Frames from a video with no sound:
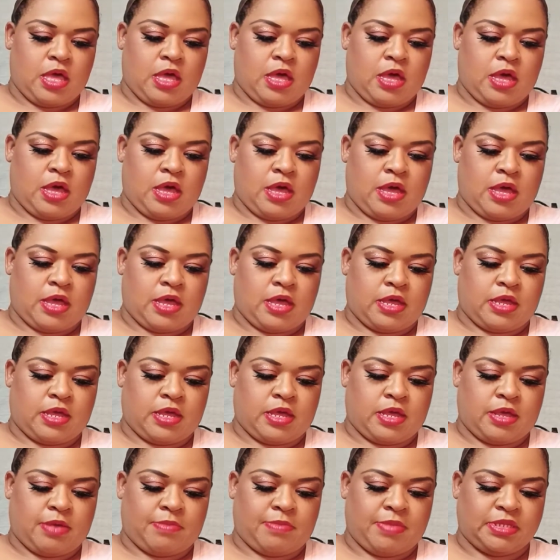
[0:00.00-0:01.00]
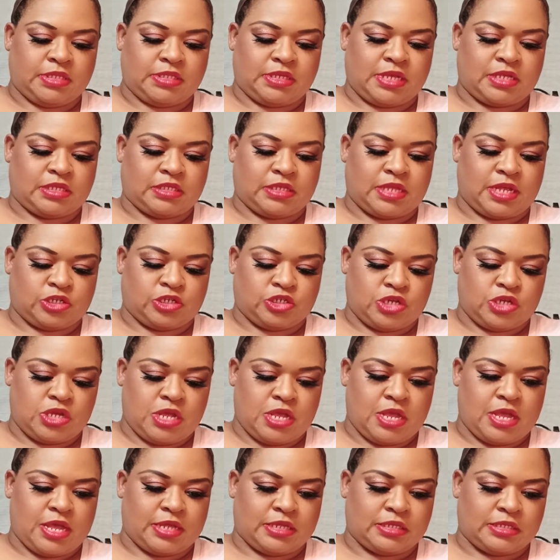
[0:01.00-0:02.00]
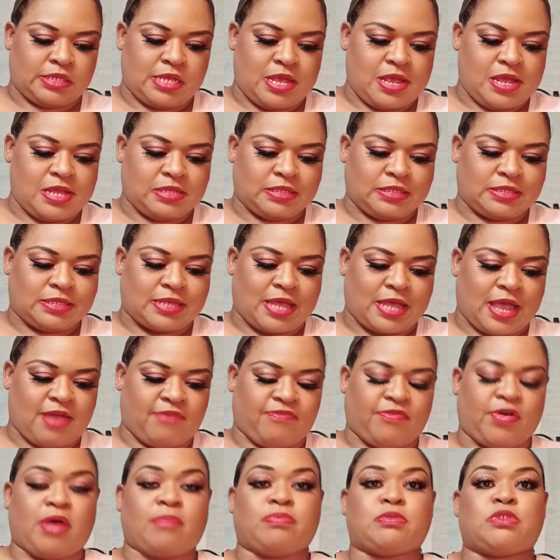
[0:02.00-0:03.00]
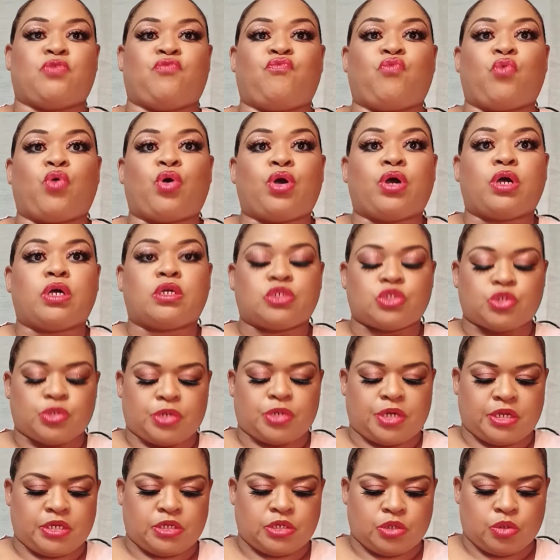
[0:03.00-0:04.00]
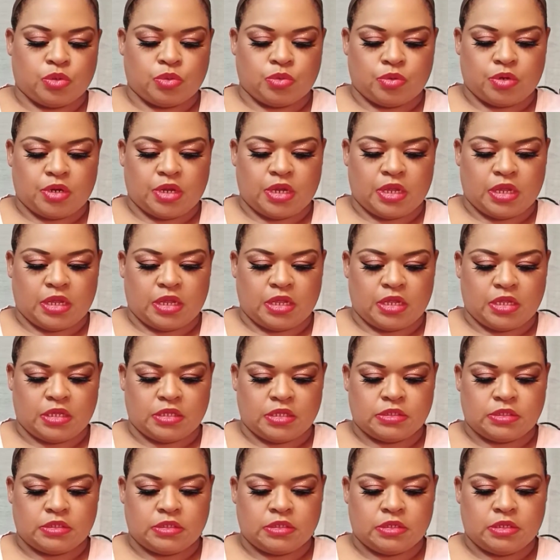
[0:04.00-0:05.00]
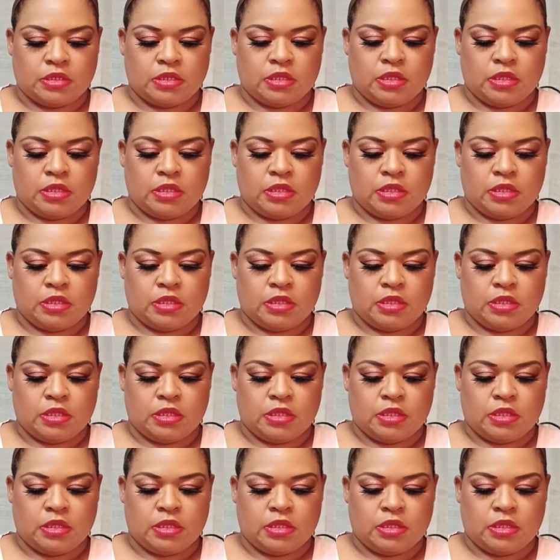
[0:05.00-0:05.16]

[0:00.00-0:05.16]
Um, it says that she is heat safe up to 400 degrees.